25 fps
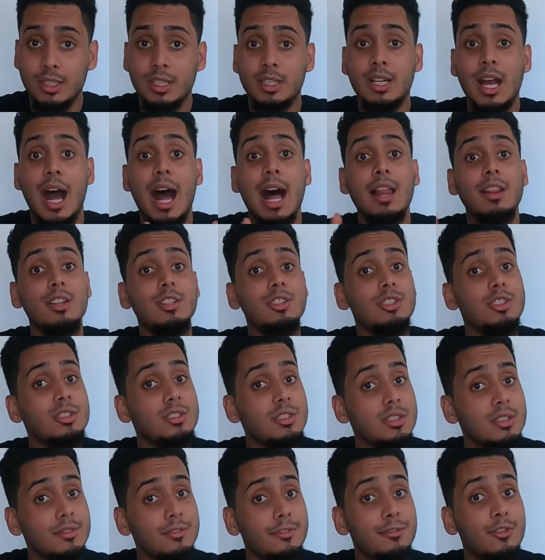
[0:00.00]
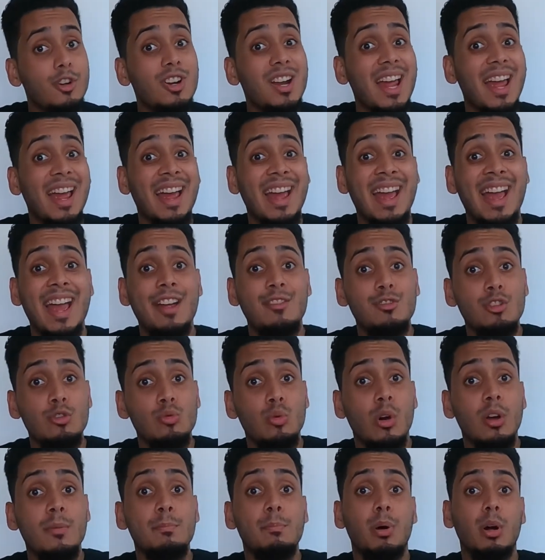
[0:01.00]
college isn't for
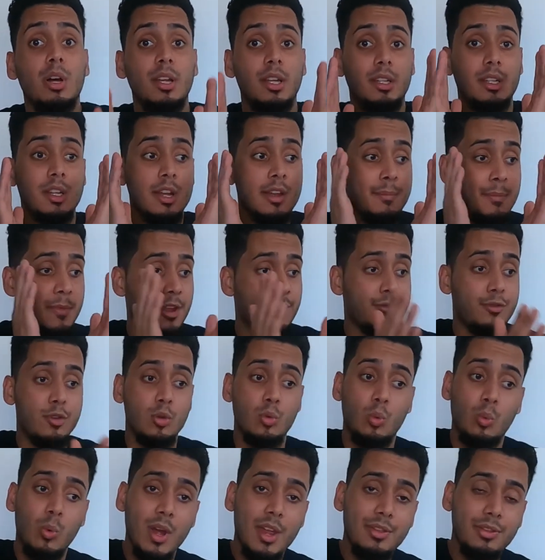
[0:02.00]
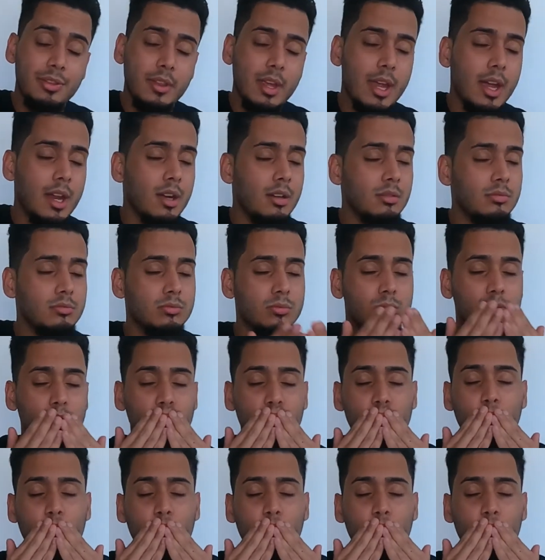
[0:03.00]
everyone, but if you went there,